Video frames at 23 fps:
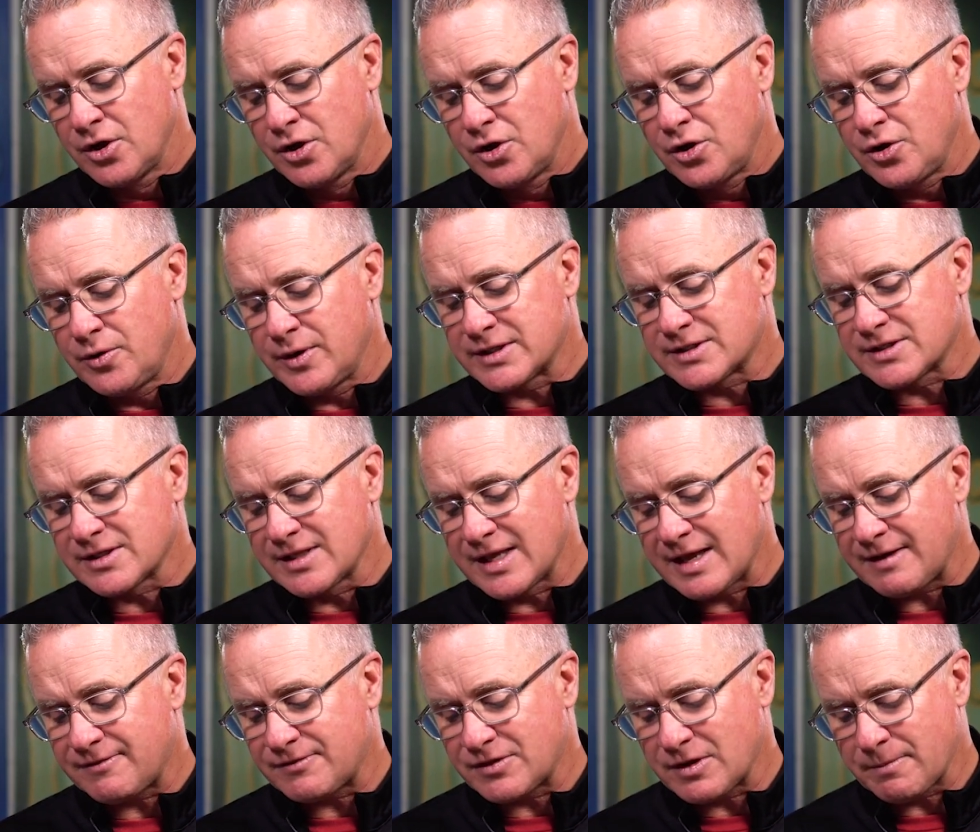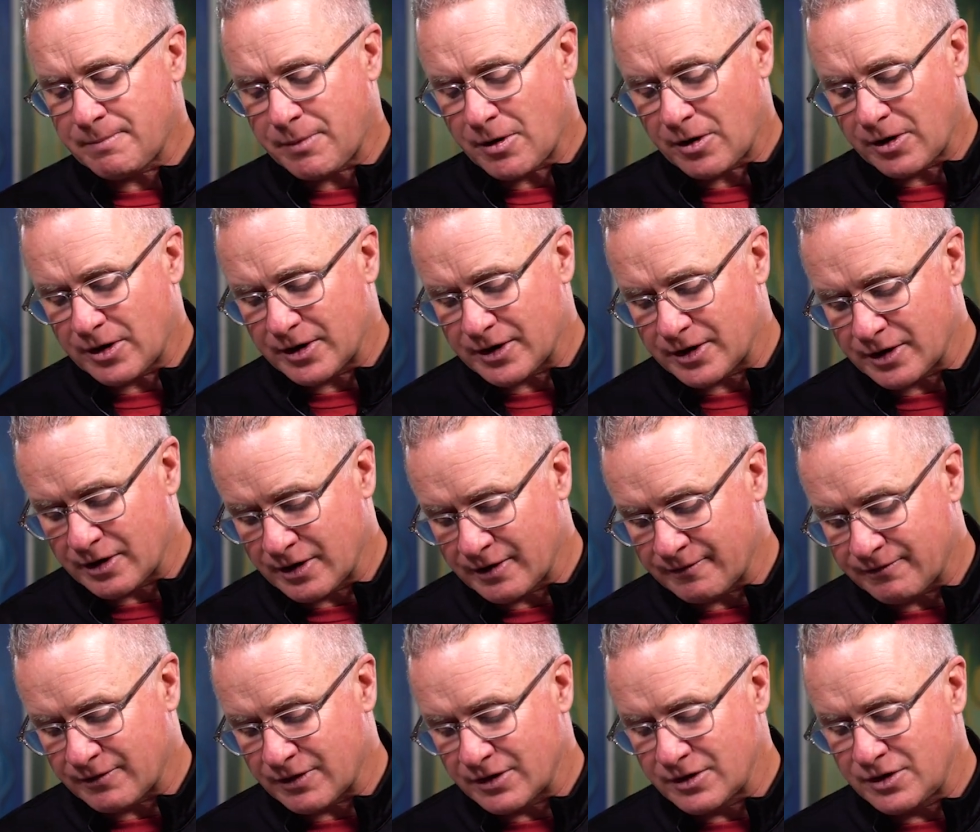who has left the partner
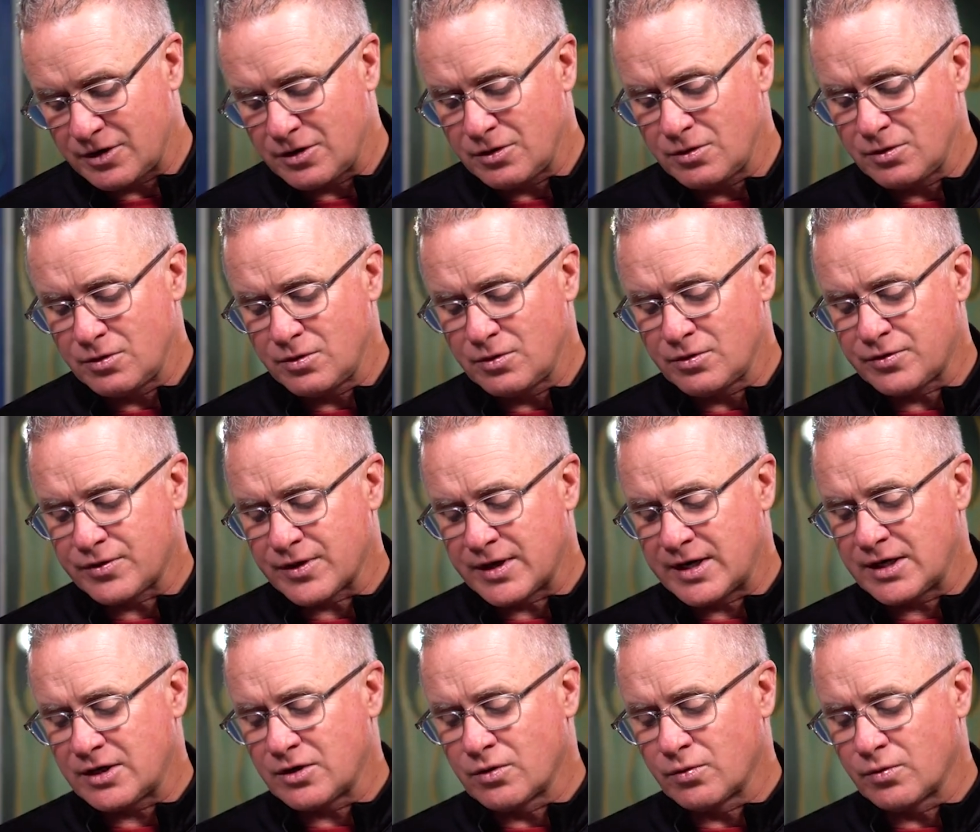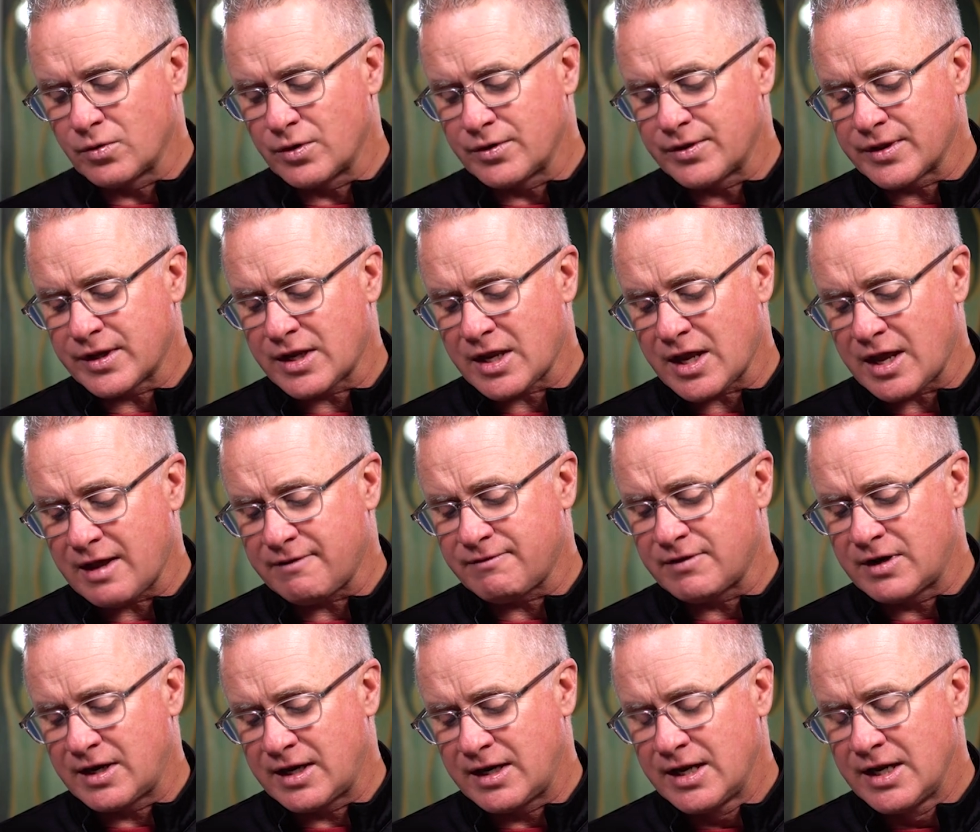of her youth and ignored the
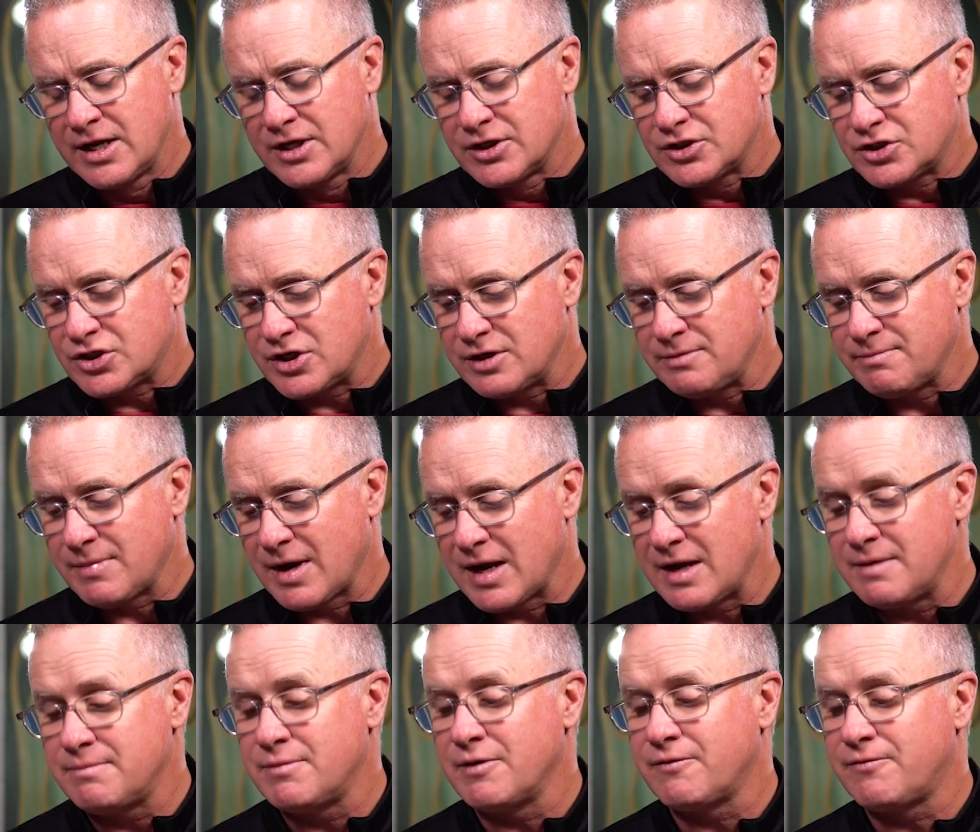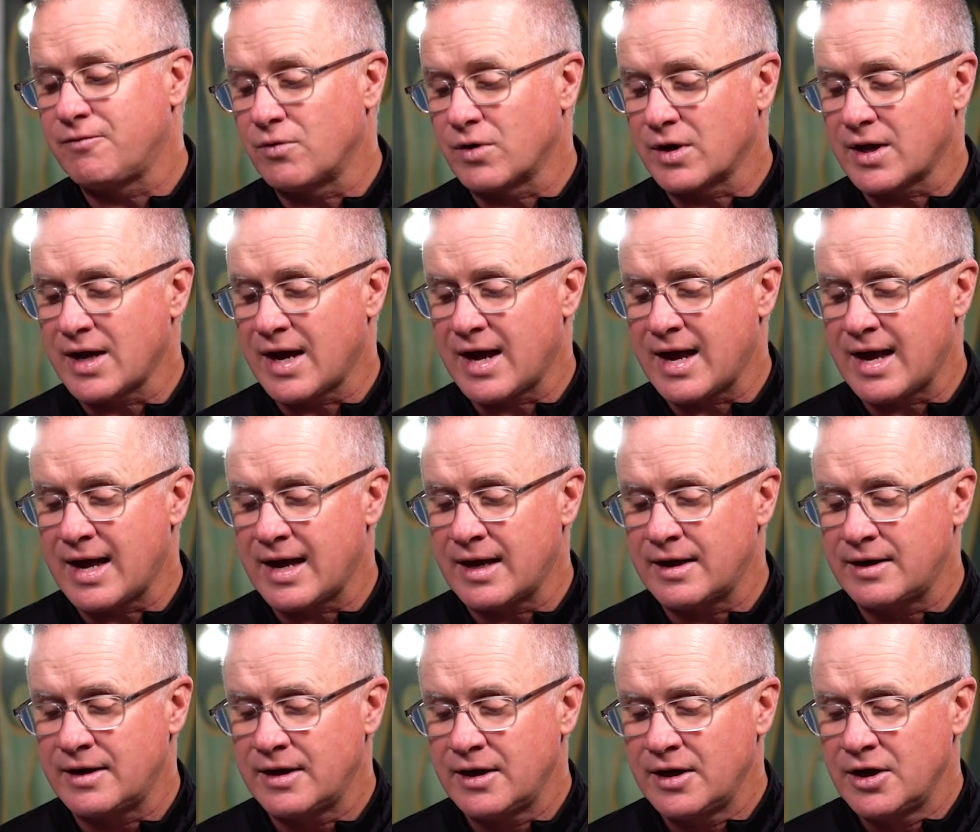covenant she made before God.